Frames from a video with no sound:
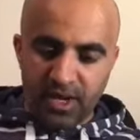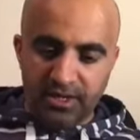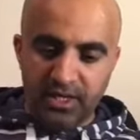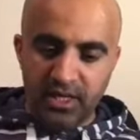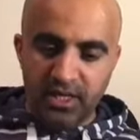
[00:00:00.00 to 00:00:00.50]

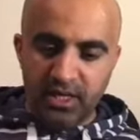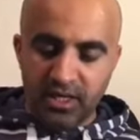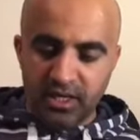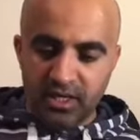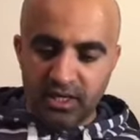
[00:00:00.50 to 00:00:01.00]
And he,
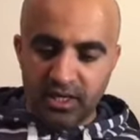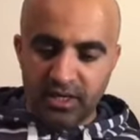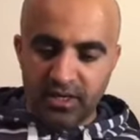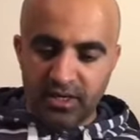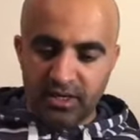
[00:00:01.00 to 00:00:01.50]

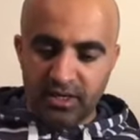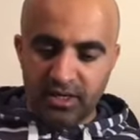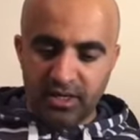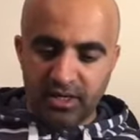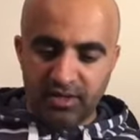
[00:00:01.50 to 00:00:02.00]

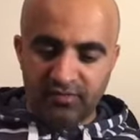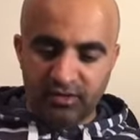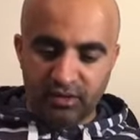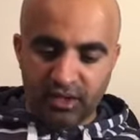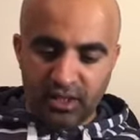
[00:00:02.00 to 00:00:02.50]
let me have
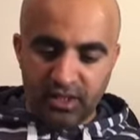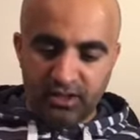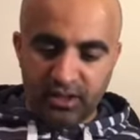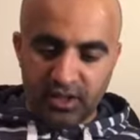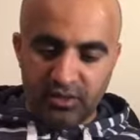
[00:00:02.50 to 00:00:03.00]
a look.
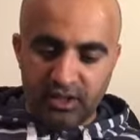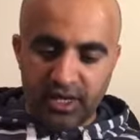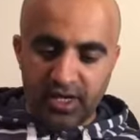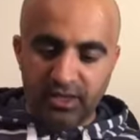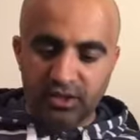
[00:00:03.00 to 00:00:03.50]
So,
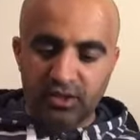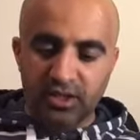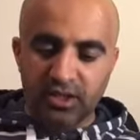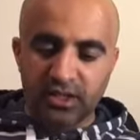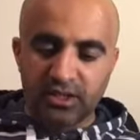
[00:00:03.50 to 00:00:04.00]
yeah, he's
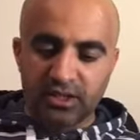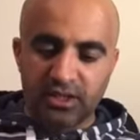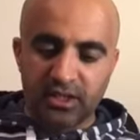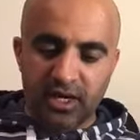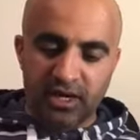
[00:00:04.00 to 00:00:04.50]

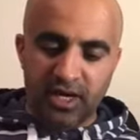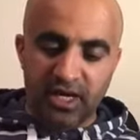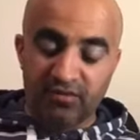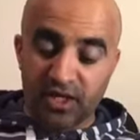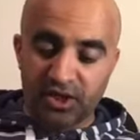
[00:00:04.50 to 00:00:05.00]
the
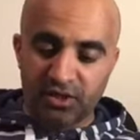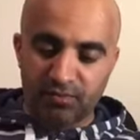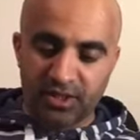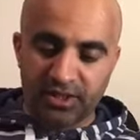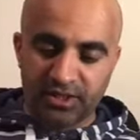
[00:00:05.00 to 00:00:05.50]

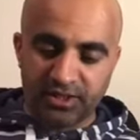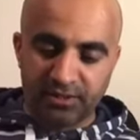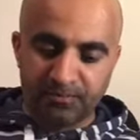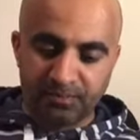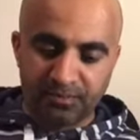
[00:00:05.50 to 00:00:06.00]
aviation
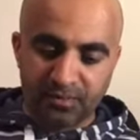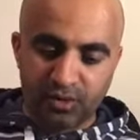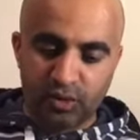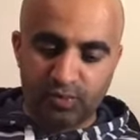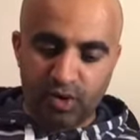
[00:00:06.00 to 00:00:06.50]
minister
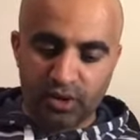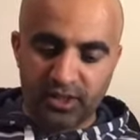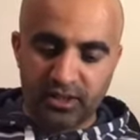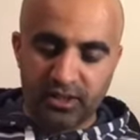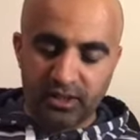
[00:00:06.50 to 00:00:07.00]
who's
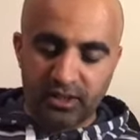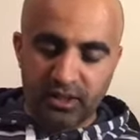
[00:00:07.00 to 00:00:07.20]
brought in.